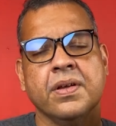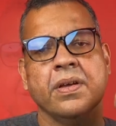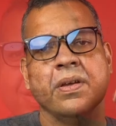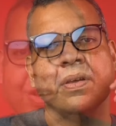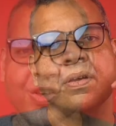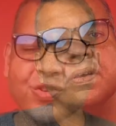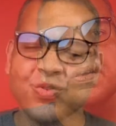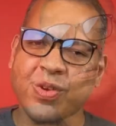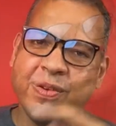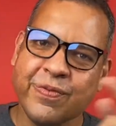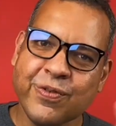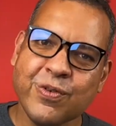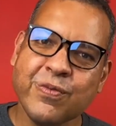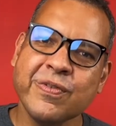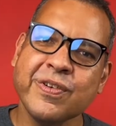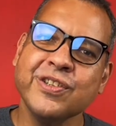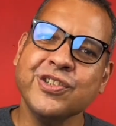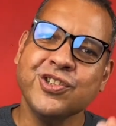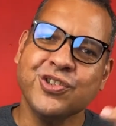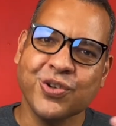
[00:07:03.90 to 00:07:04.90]
So if you've
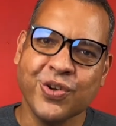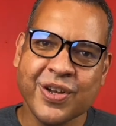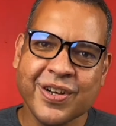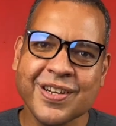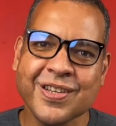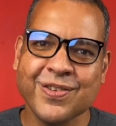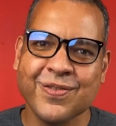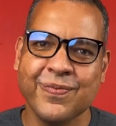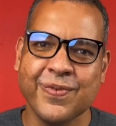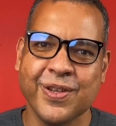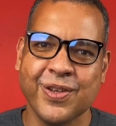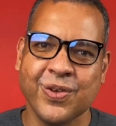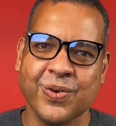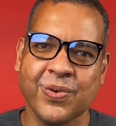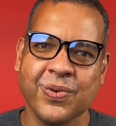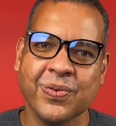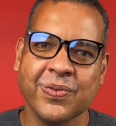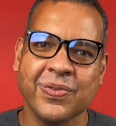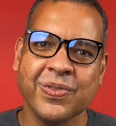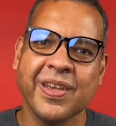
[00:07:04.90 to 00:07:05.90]
enjoyed this
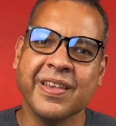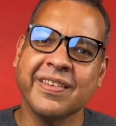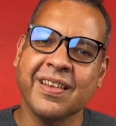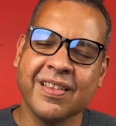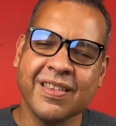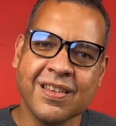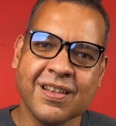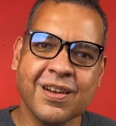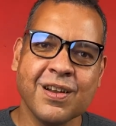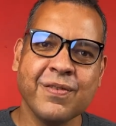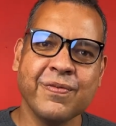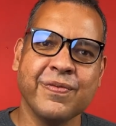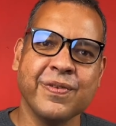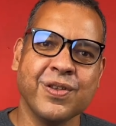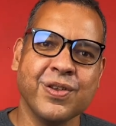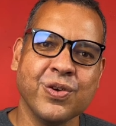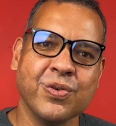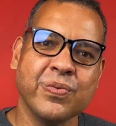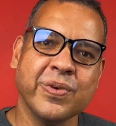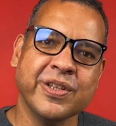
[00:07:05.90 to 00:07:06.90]
video, there's another
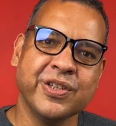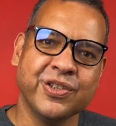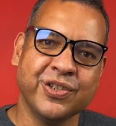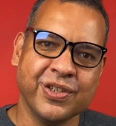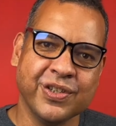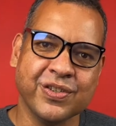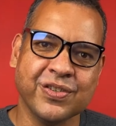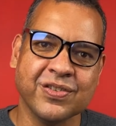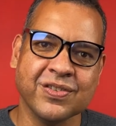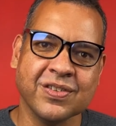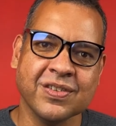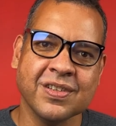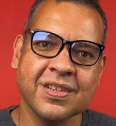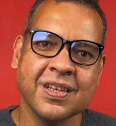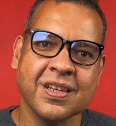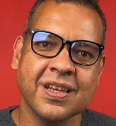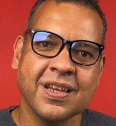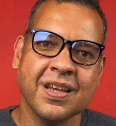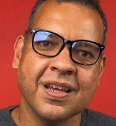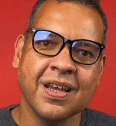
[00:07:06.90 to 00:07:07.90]
video with Jason,
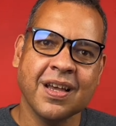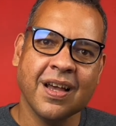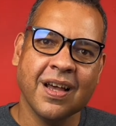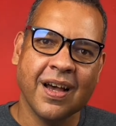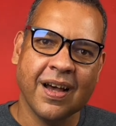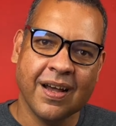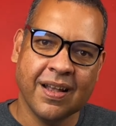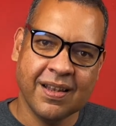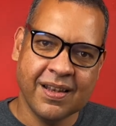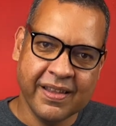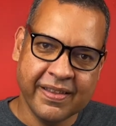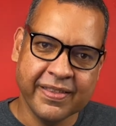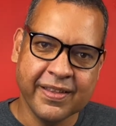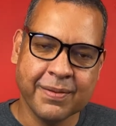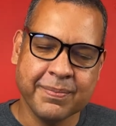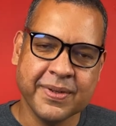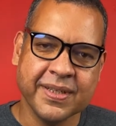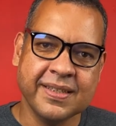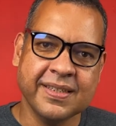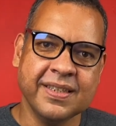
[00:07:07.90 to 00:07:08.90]
Lyndon,
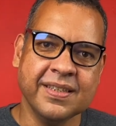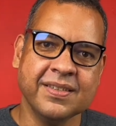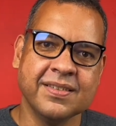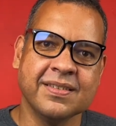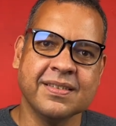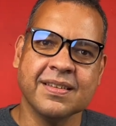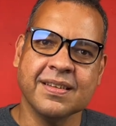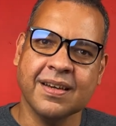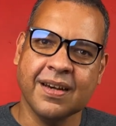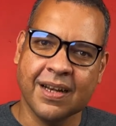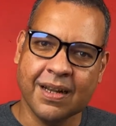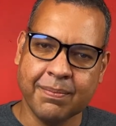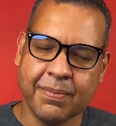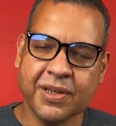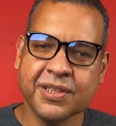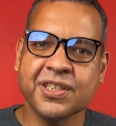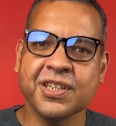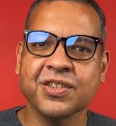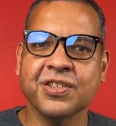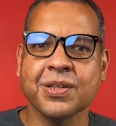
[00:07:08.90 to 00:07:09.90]
Baptiste, and a
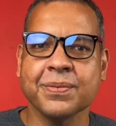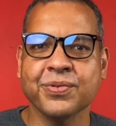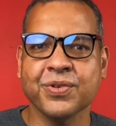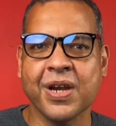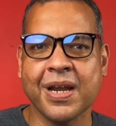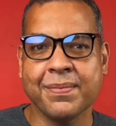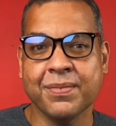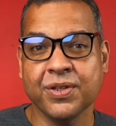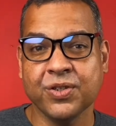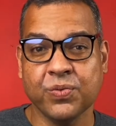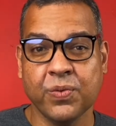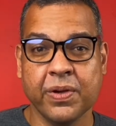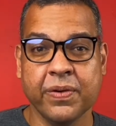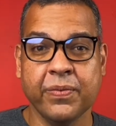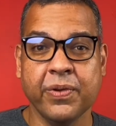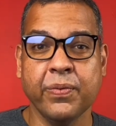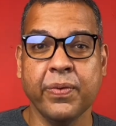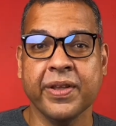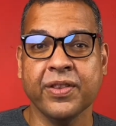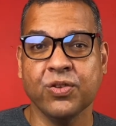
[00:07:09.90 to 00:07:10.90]
bunch of subscribers where
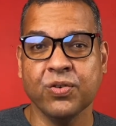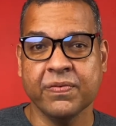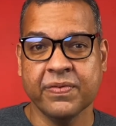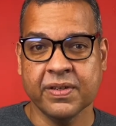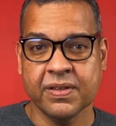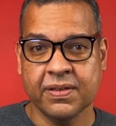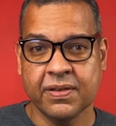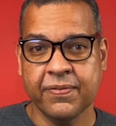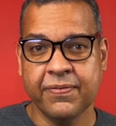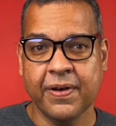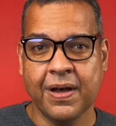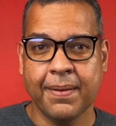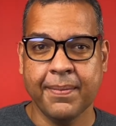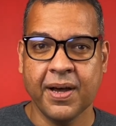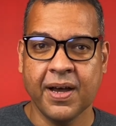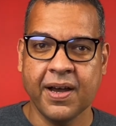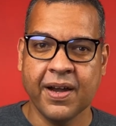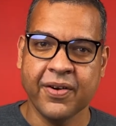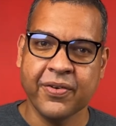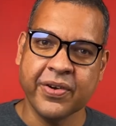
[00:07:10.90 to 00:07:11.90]
we went over to Farmer
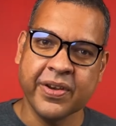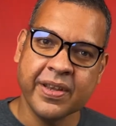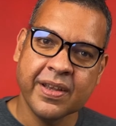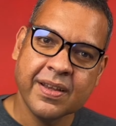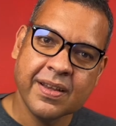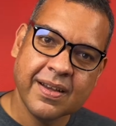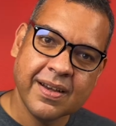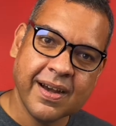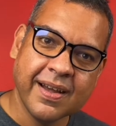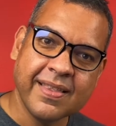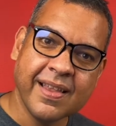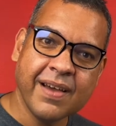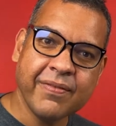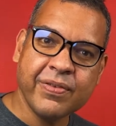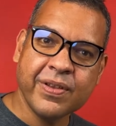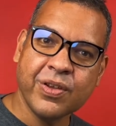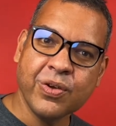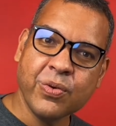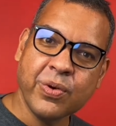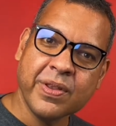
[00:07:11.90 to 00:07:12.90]
Harry. And that
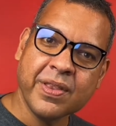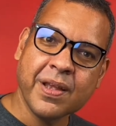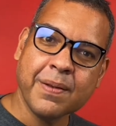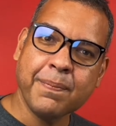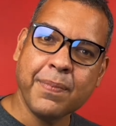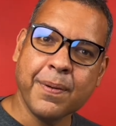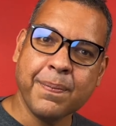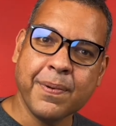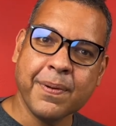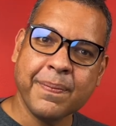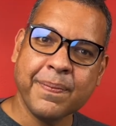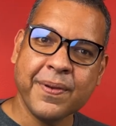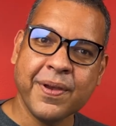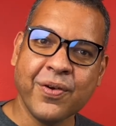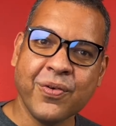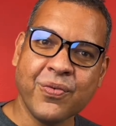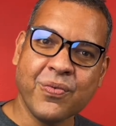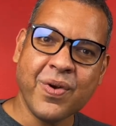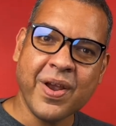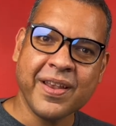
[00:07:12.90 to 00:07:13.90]
video going and pop up here
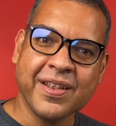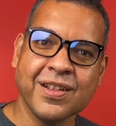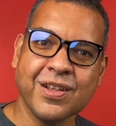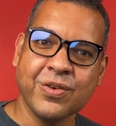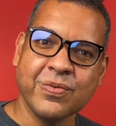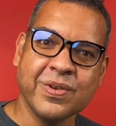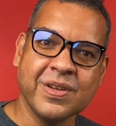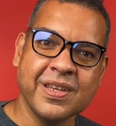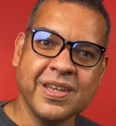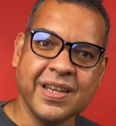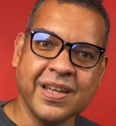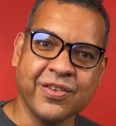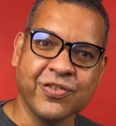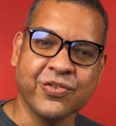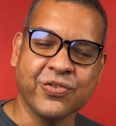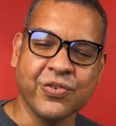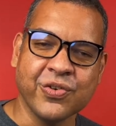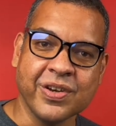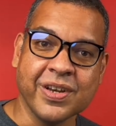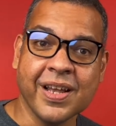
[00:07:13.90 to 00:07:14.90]
right now in the end
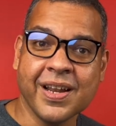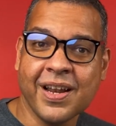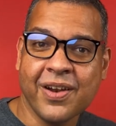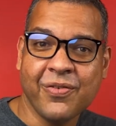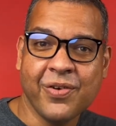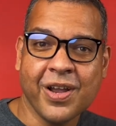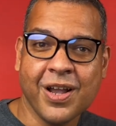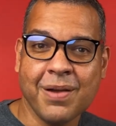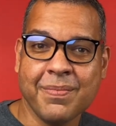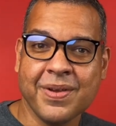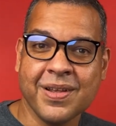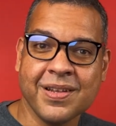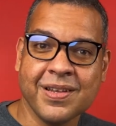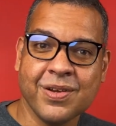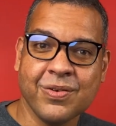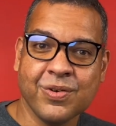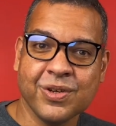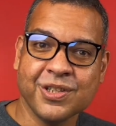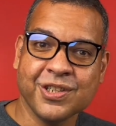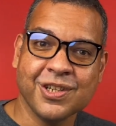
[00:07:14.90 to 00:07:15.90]
screen. And I recommend you
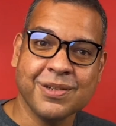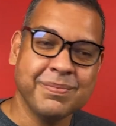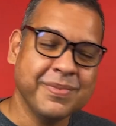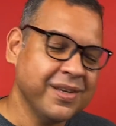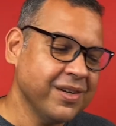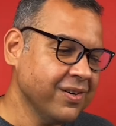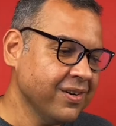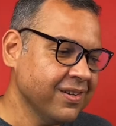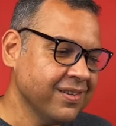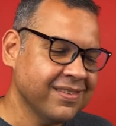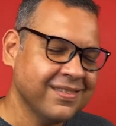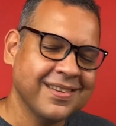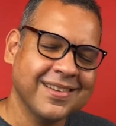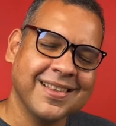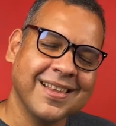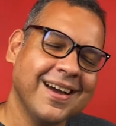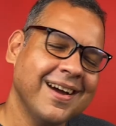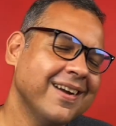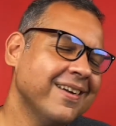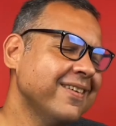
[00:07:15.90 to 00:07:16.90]
watch it because it's
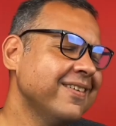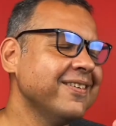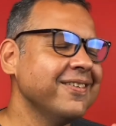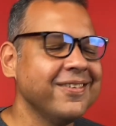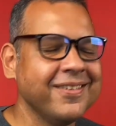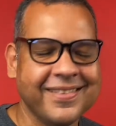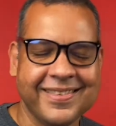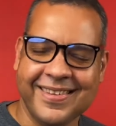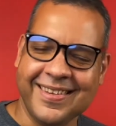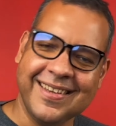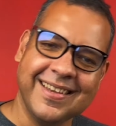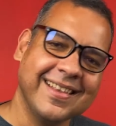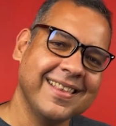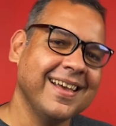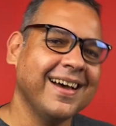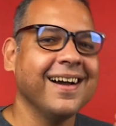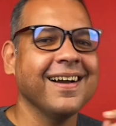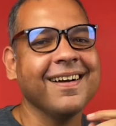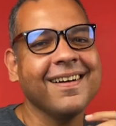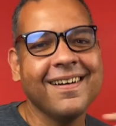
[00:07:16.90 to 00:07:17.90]
a roti, it's
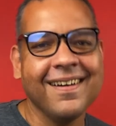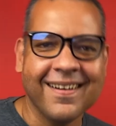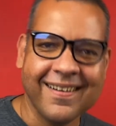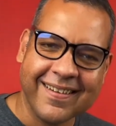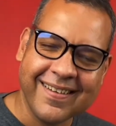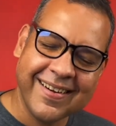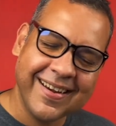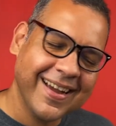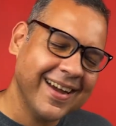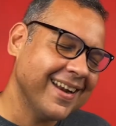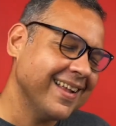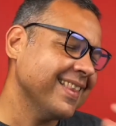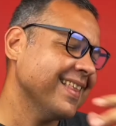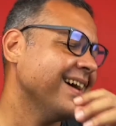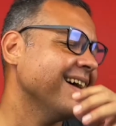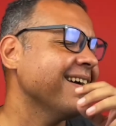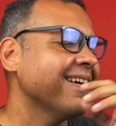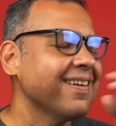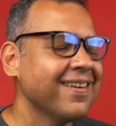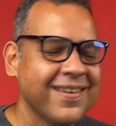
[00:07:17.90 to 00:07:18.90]
a curry, and it's
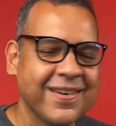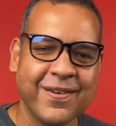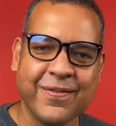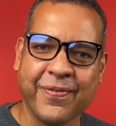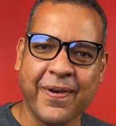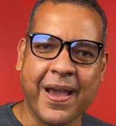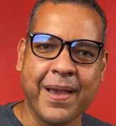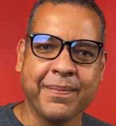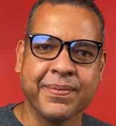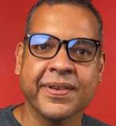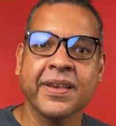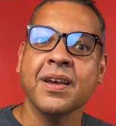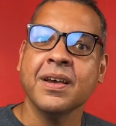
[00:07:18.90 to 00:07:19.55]
a good vibes.